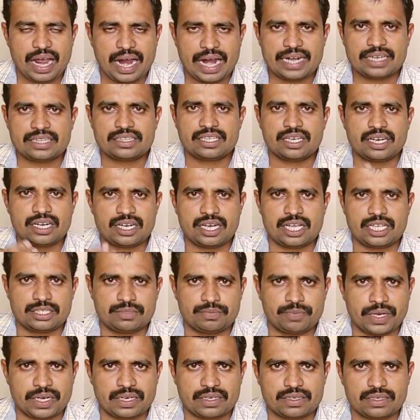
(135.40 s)
And third
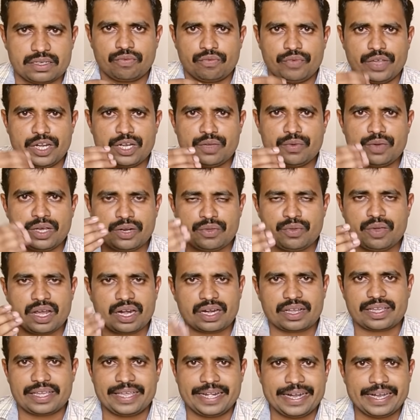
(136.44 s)
aspect, whenever you
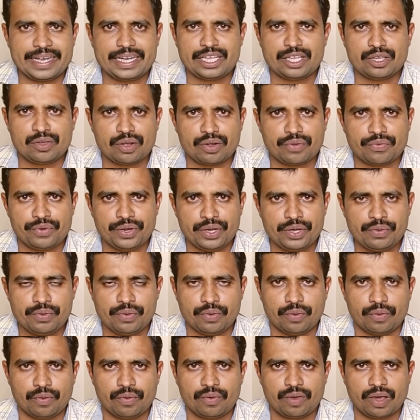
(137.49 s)
are creating your
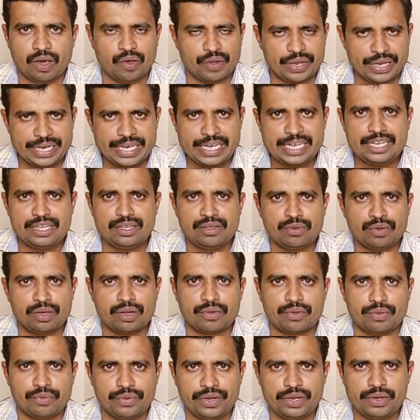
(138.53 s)
video or editing
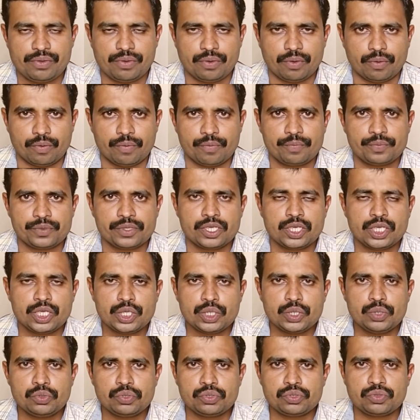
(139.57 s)
your video,
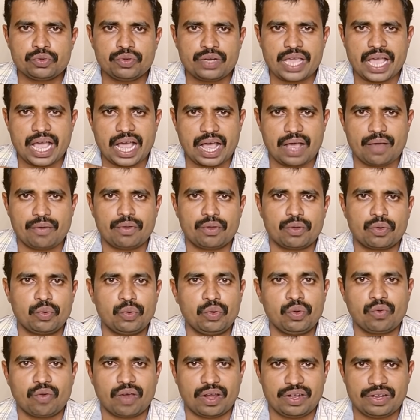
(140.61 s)
you should have
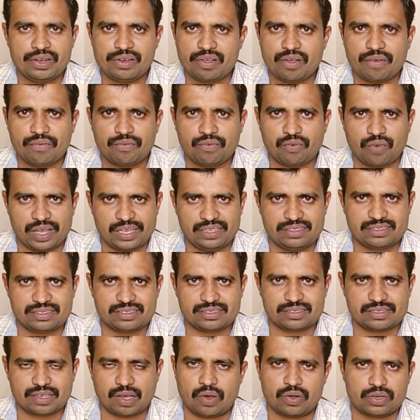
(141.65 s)
good quality of
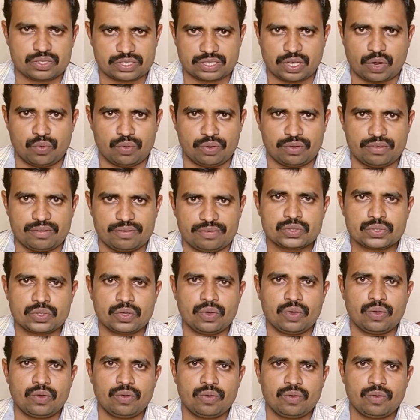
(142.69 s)
voice or sound.
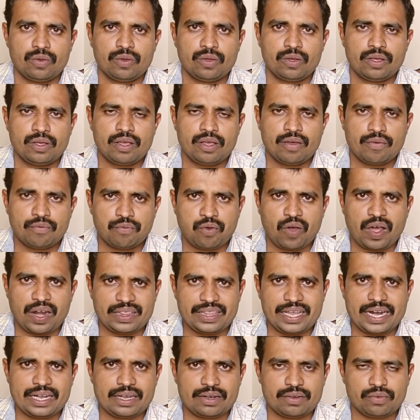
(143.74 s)
So
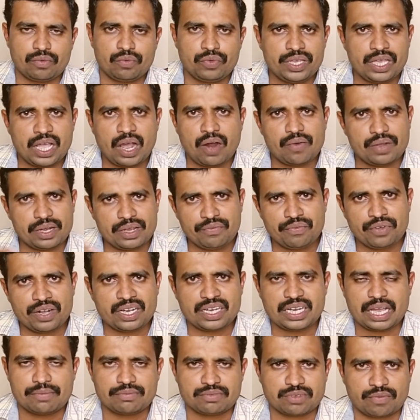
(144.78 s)
for that we have
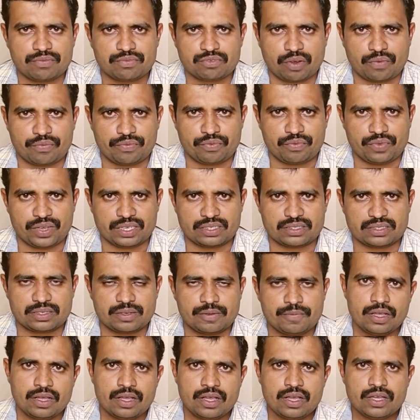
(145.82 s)
different types of
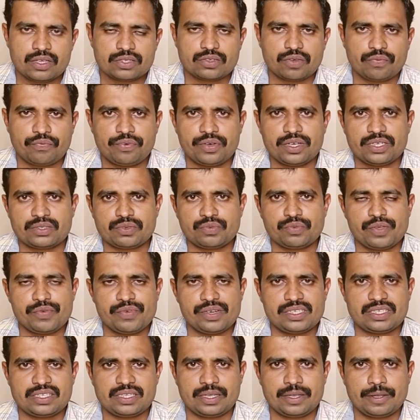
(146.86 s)
softwares. So first we
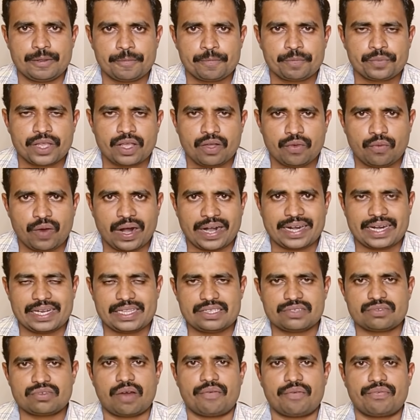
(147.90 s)
will see what are
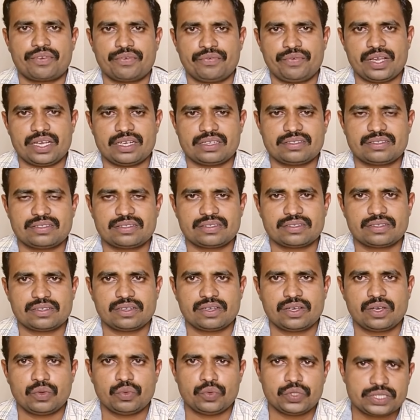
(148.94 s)
the softwares
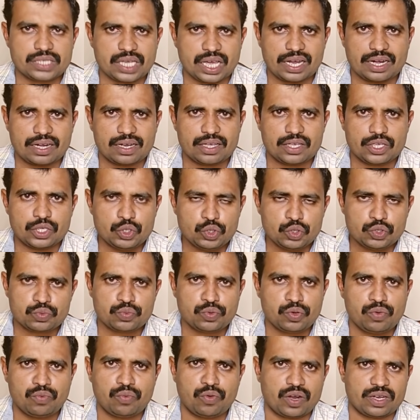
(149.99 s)
which are
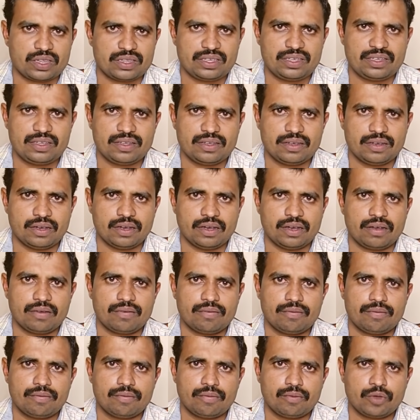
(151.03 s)
useful for the
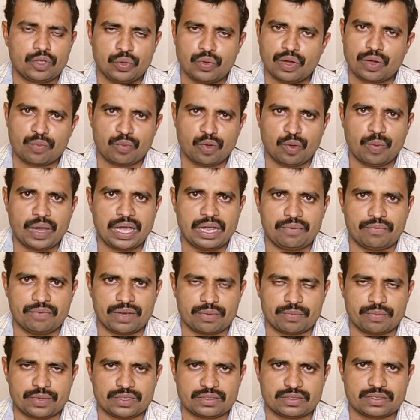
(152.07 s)
your mobile
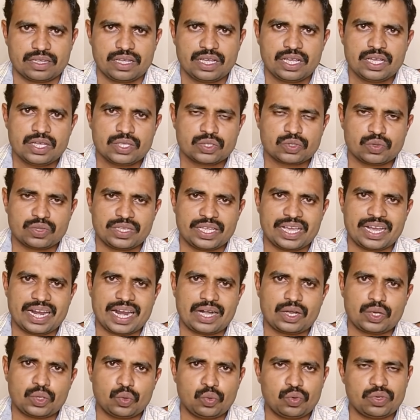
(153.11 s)
purpose. So there
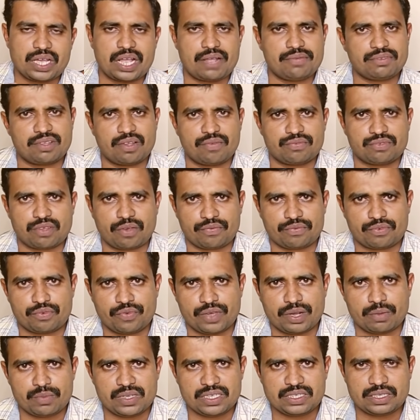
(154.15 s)
are two types of
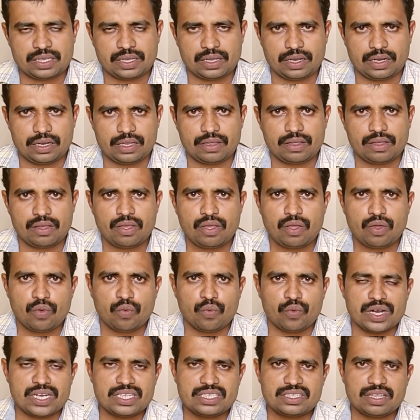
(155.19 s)
software basically.
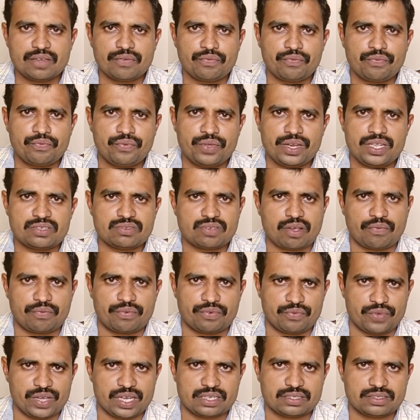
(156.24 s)
One is the free
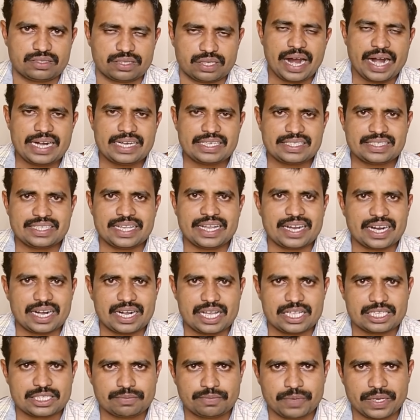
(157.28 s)
softwares, and
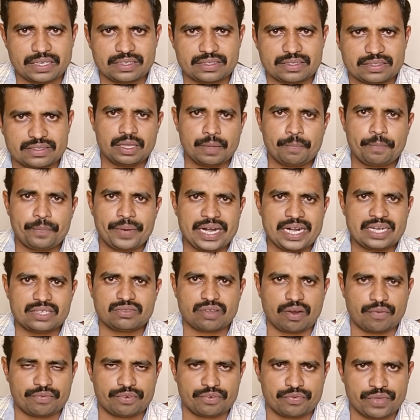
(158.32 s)
second aspect, the paid
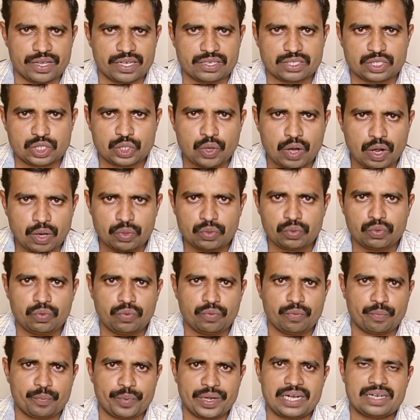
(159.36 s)
softwares. You have
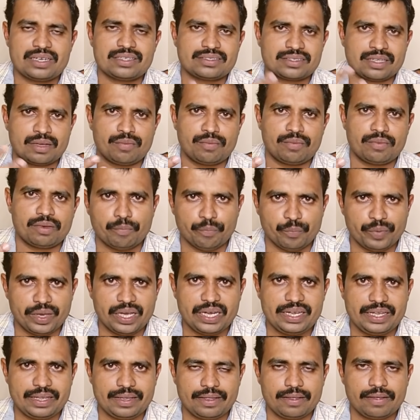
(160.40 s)
to pay some
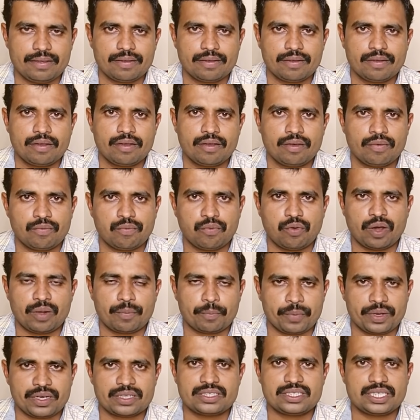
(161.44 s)
money for
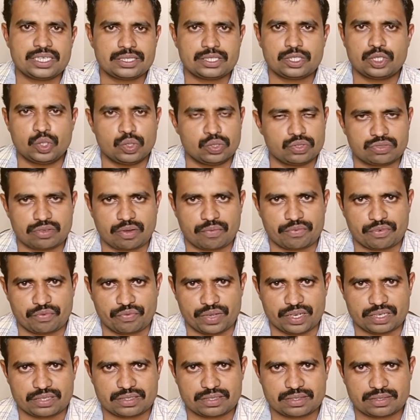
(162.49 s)
purchase those
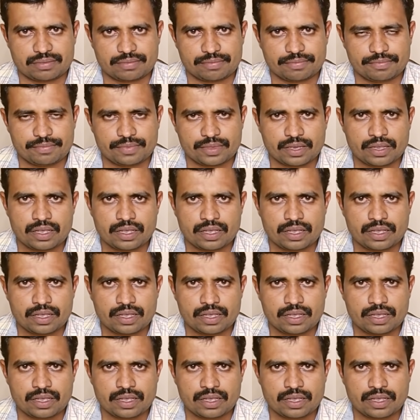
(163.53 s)
softwares.